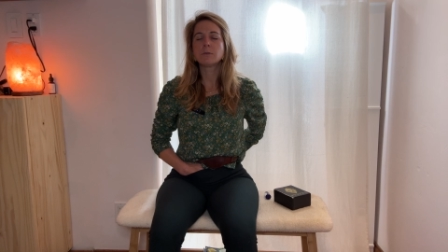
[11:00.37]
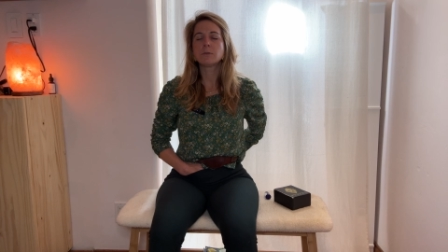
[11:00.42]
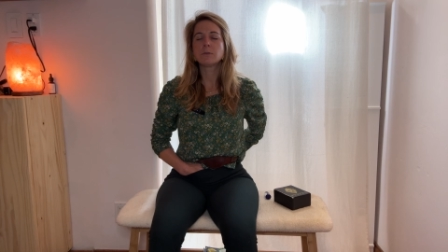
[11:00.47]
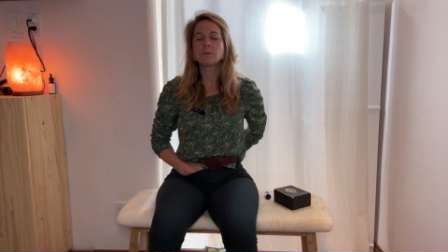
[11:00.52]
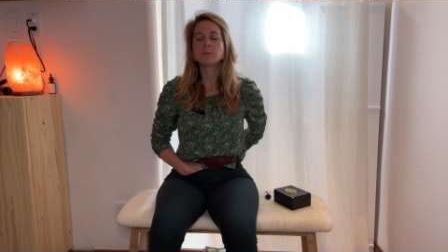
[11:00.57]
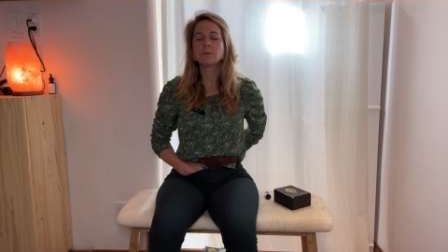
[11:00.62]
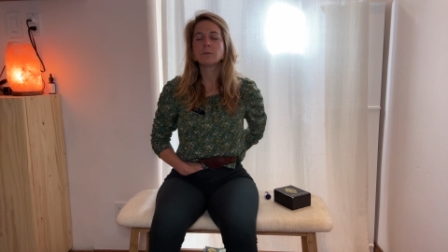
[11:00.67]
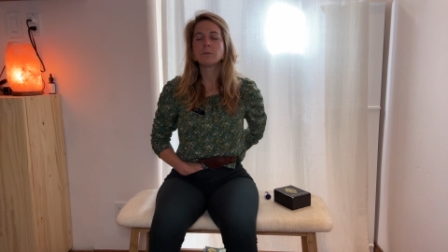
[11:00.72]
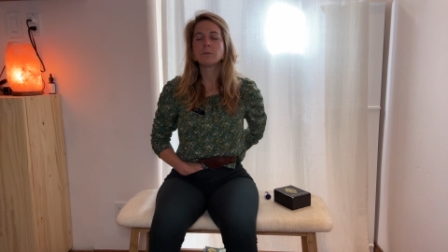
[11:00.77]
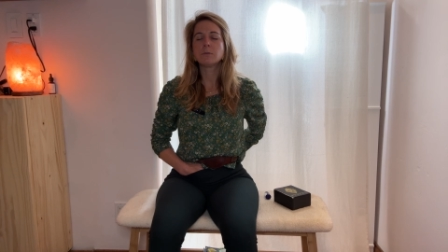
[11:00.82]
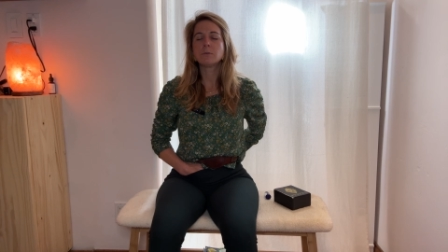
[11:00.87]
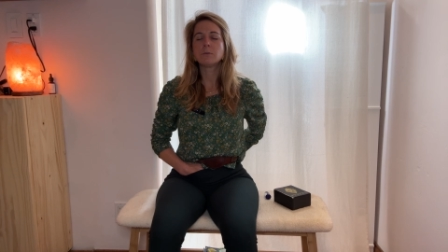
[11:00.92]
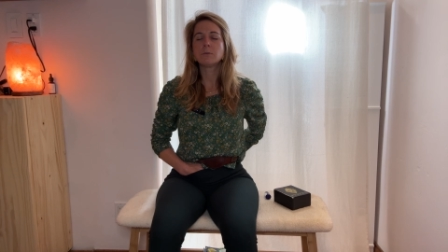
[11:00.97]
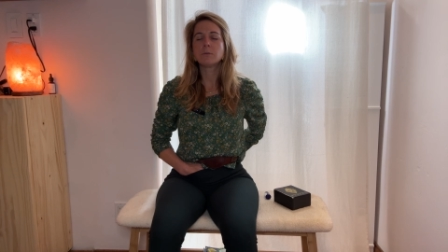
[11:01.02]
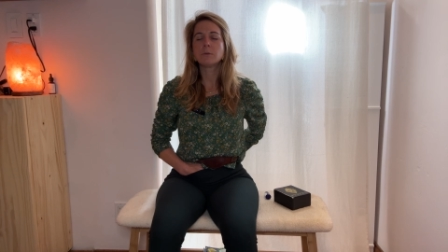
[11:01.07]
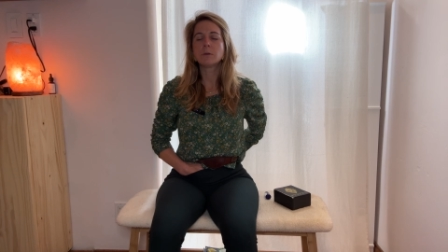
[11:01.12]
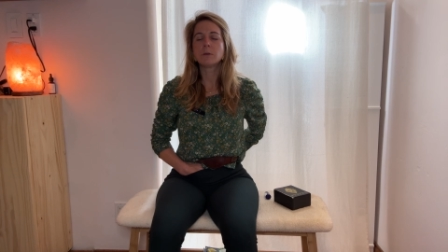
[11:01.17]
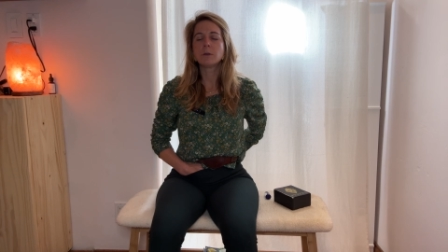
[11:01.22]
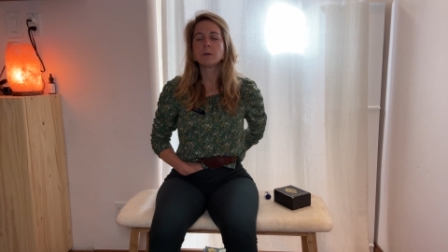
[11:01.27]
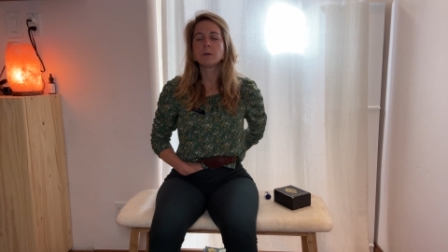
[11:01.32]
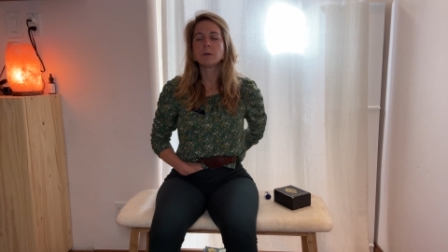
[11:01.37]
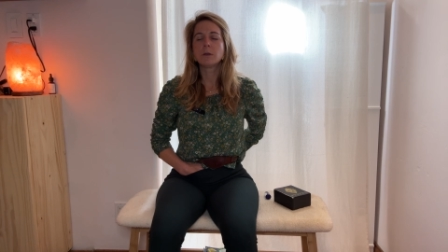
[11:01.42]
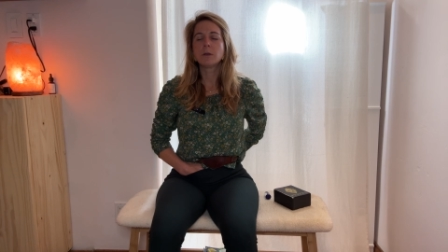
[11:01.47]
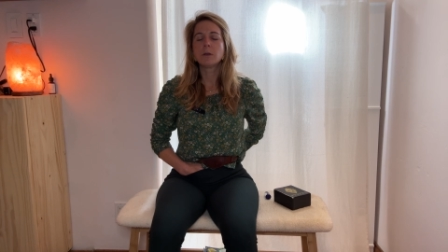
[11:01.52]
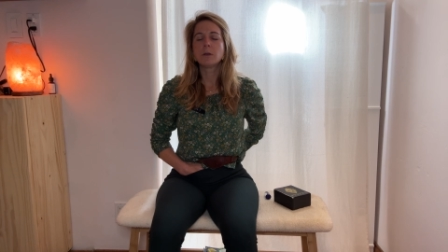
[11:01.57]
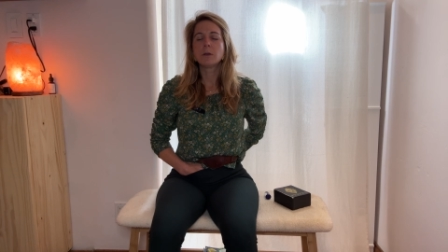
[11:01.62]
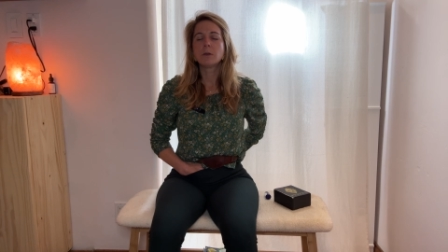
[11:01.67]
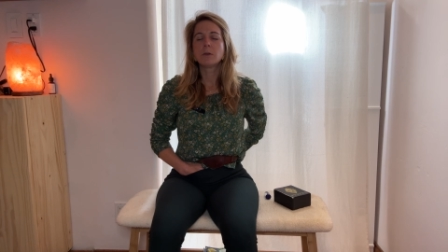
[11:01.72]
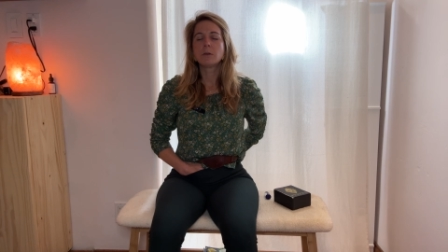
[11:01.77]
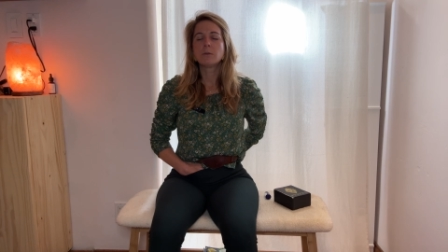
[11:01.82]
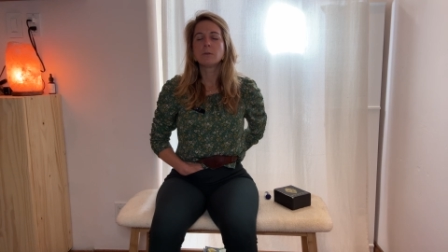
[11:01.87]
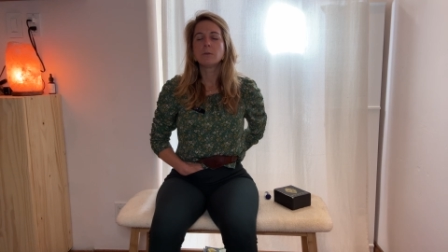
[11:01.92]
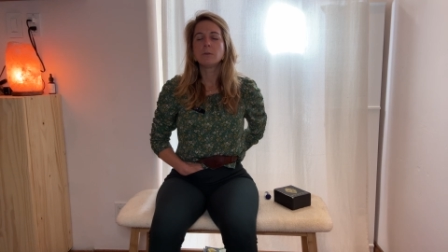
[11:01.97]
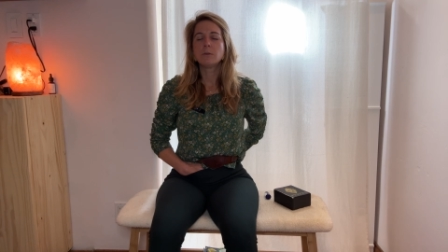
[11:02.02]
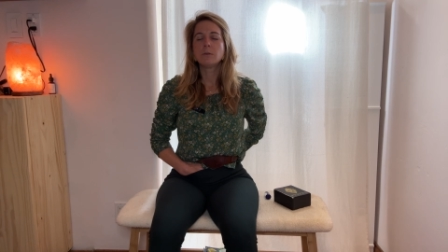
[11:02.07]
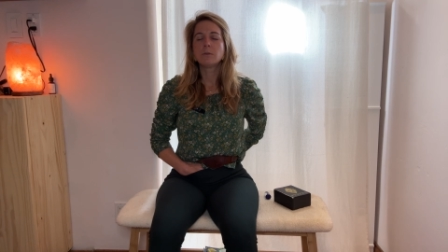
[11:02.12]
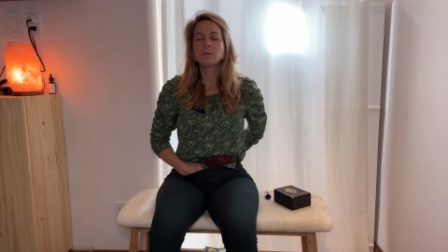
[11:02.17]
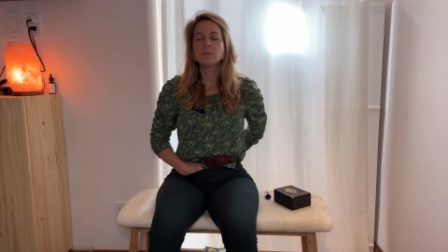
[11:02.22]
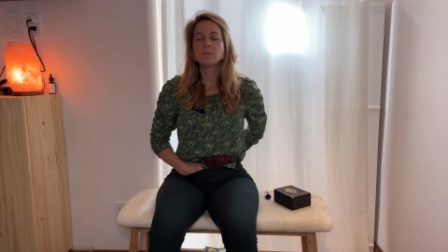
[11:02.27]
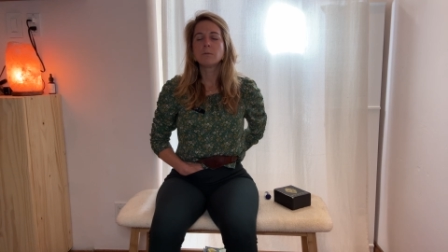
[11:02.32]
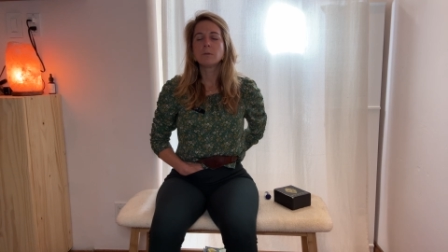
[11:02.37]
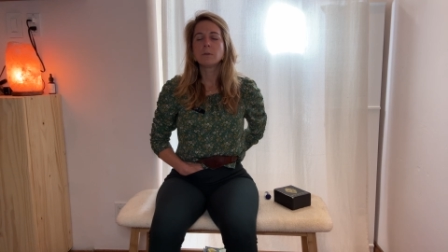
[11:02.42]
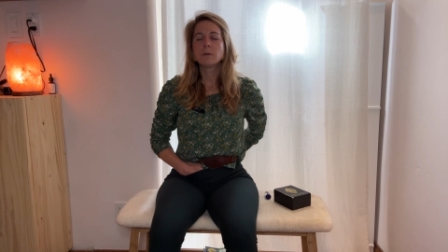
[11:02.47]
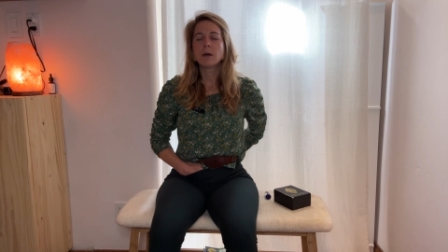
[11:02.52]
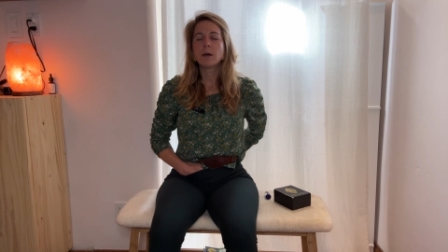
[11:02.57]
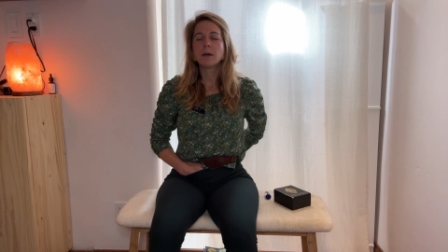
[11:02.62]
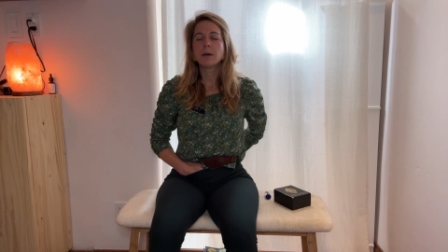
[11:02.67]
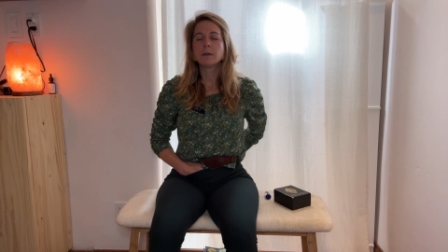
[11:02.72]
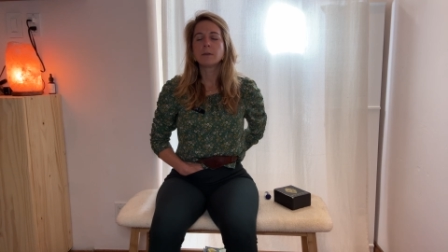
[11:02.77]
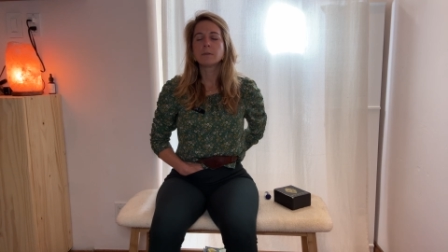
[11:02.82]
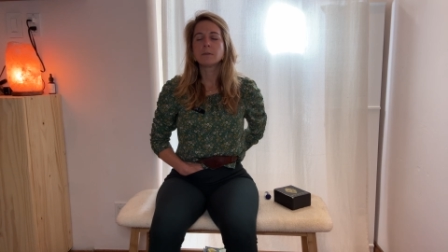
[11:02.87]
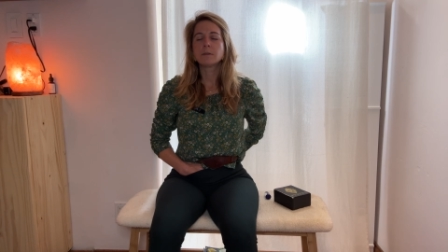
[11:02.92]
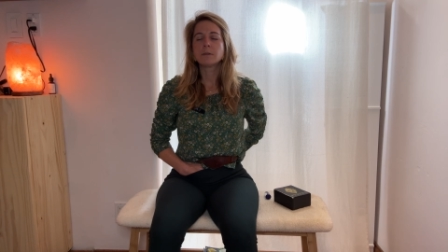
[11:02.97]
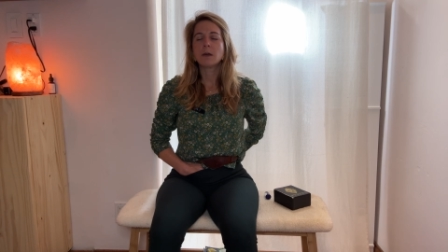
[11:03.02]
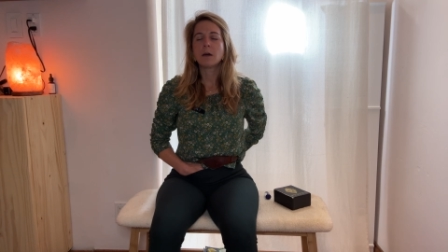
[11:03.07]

is to neutralize and